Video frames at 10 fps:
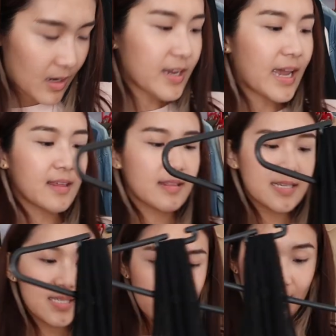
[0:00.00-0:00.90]
Okay,
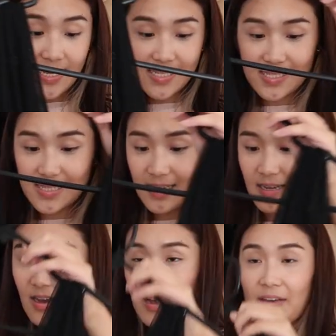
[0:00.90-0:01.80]
this dress
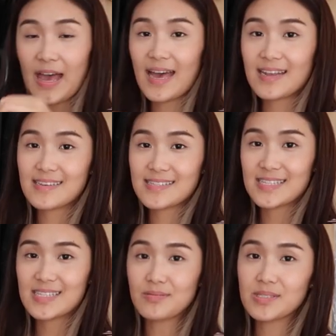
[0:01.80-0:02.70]
I've had
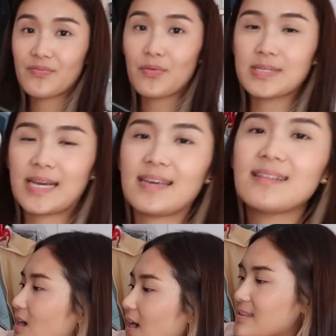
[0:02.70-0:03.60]
since I was
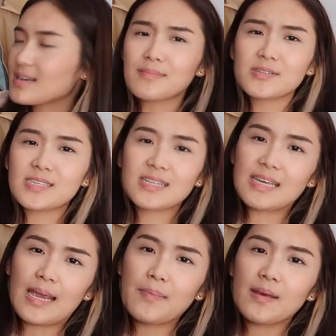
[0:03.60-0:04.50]
14. I think I'm just gonna
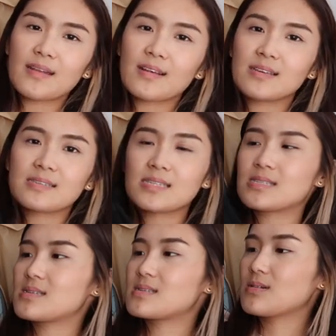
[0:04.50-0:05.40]
keep it because it's
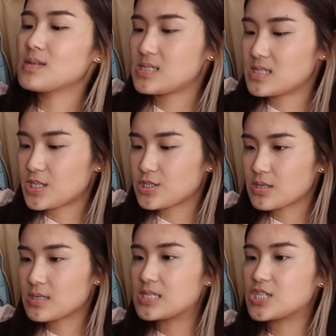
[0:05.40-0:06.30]
still in such
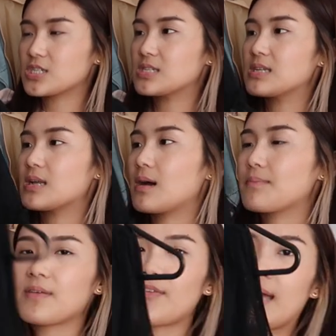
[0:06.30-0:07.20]
good condition.
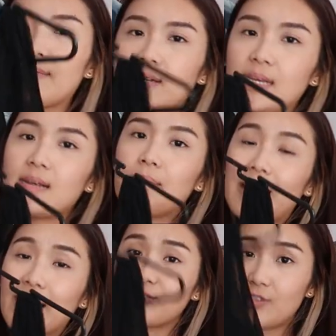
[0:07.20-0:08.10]
If I ever need a
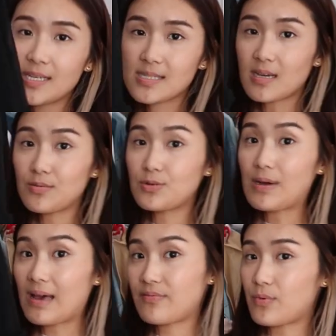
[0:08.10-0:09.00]
black dress, I will
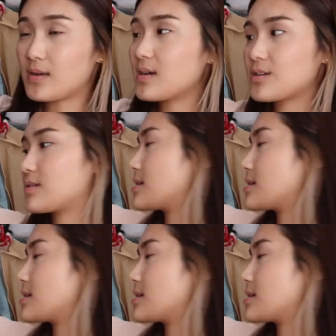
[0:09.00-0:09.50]
have one. I don't